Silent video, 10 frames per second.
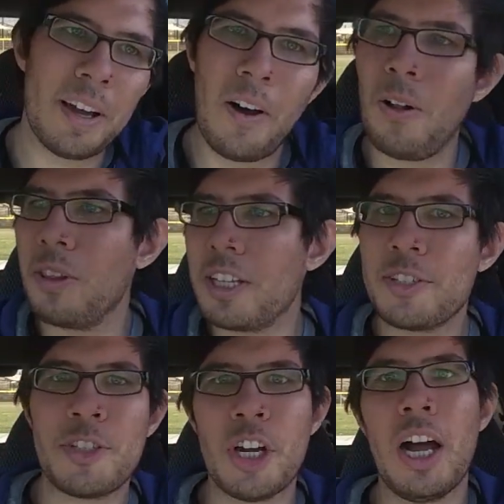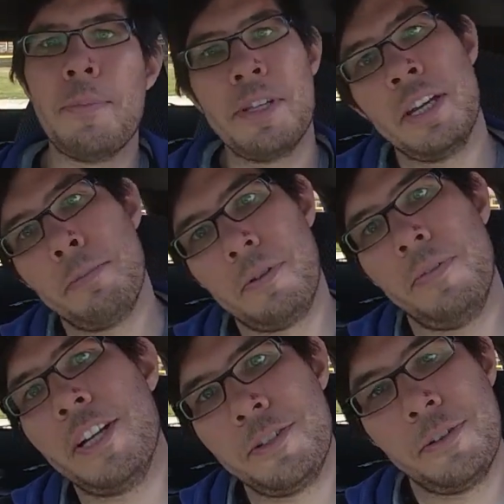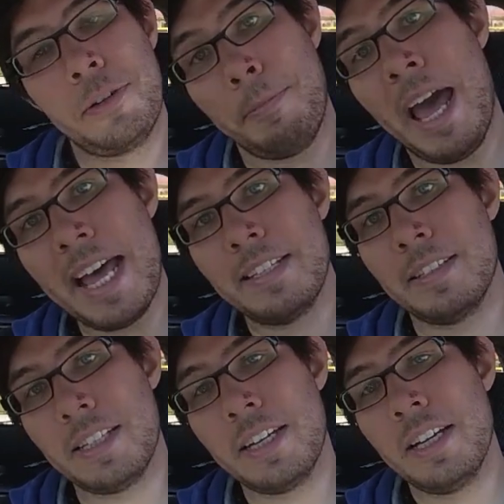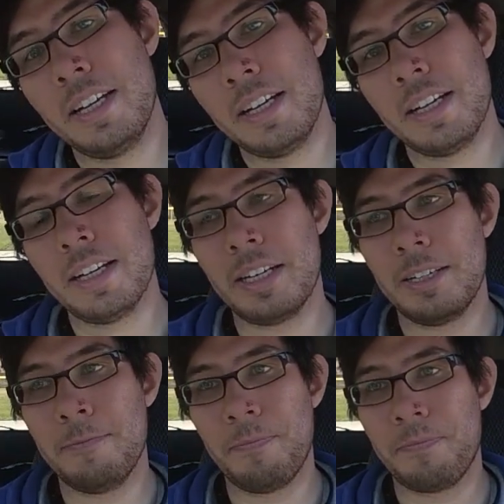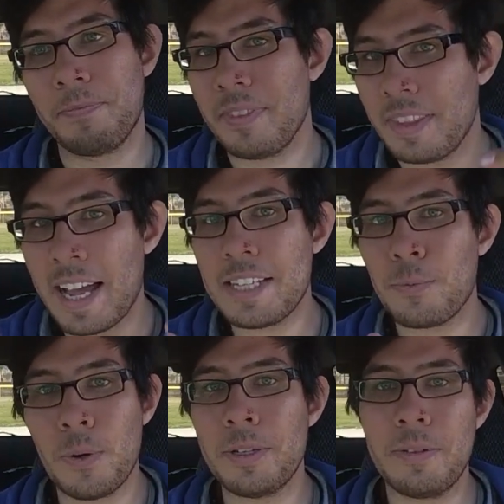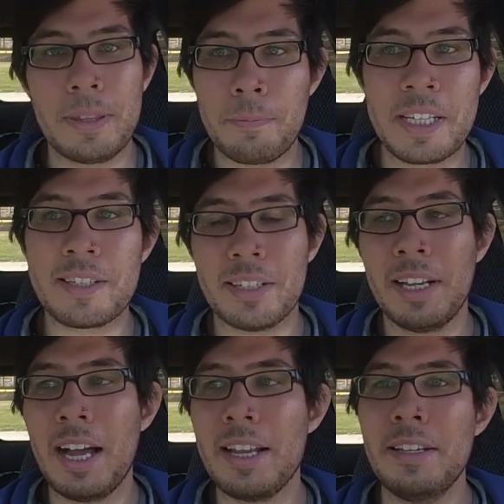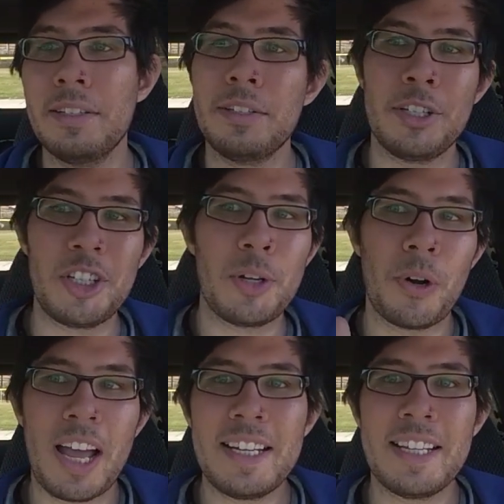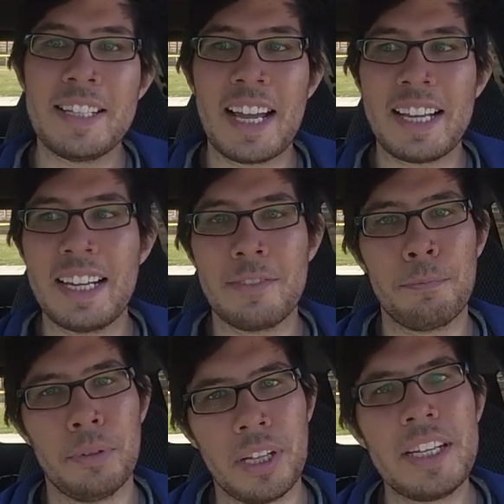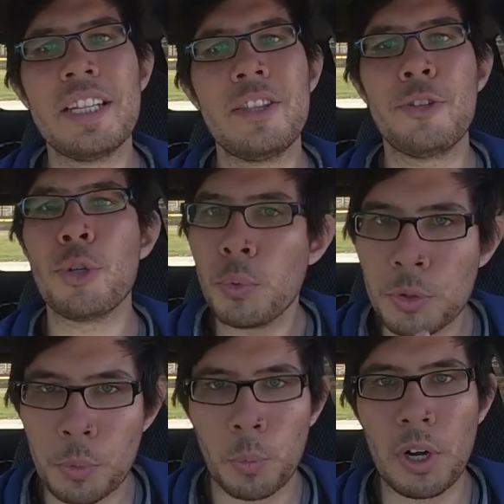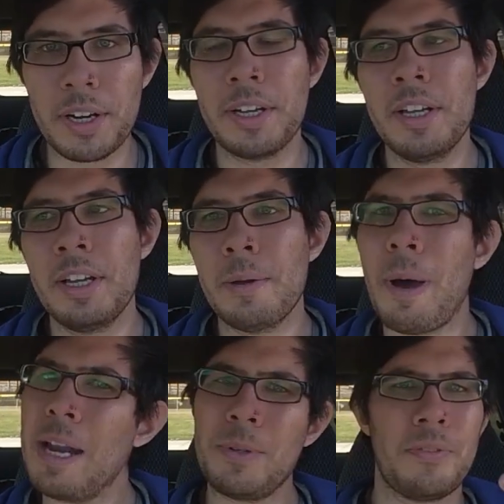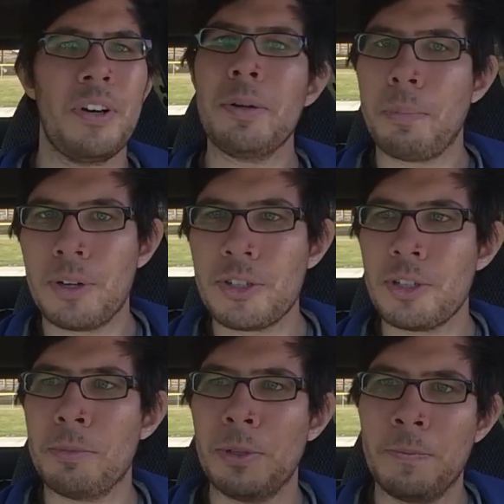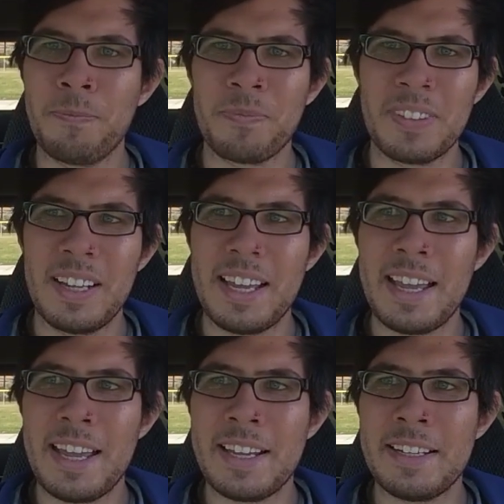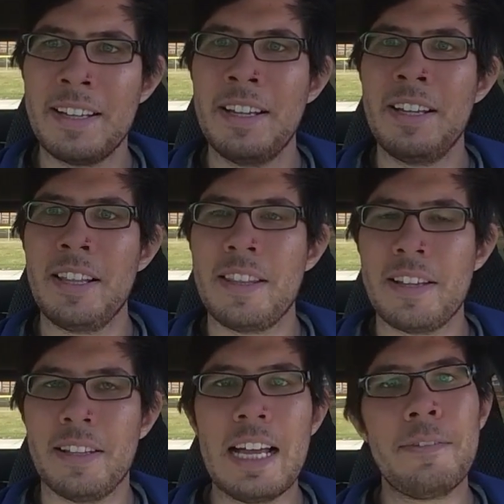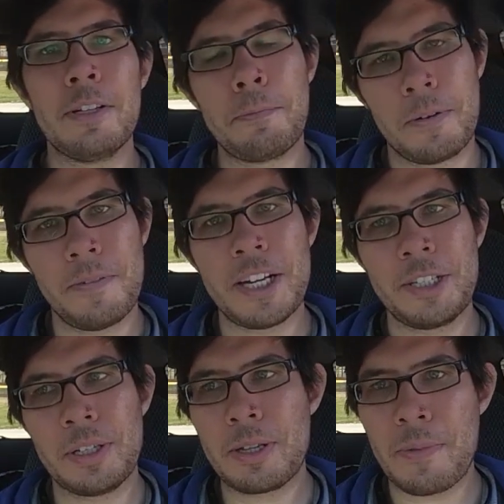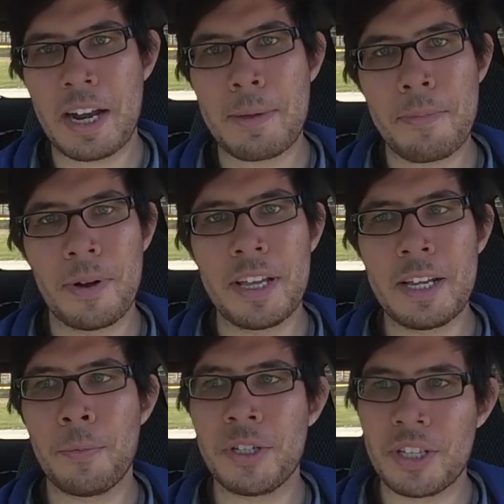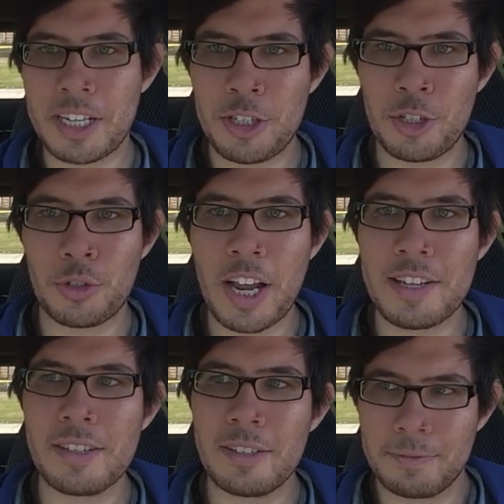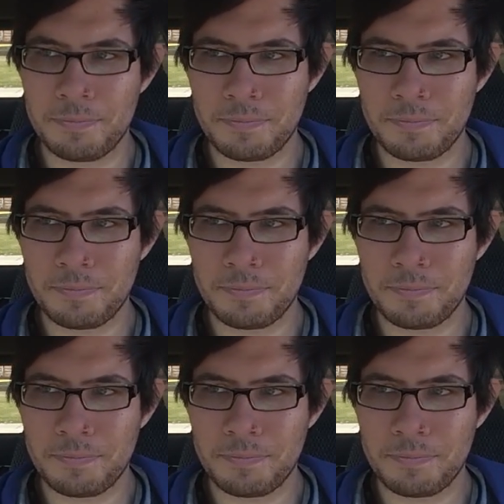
all these jobs in a professional capacity? That's what means a lot. You see, what I did is I kind of blended the two into one. Mine was very personable, and the level of professionalism that I put in was I stressed